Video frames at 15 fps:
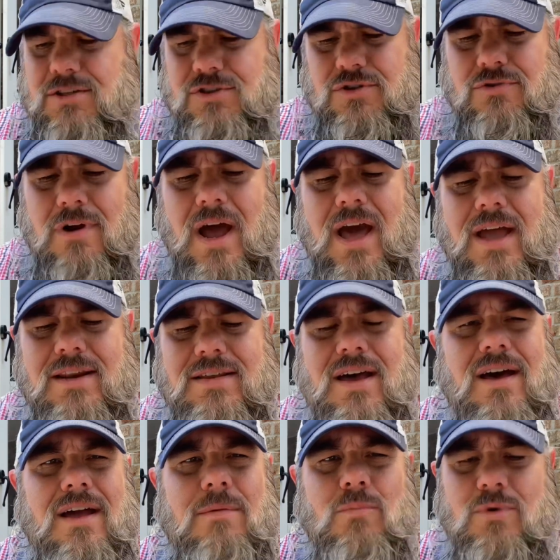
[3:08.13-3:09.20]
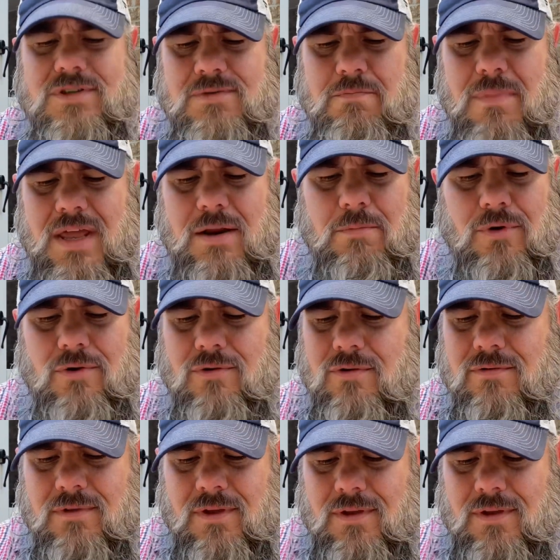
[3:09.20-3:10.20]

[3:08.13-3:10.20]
dry time was minimal.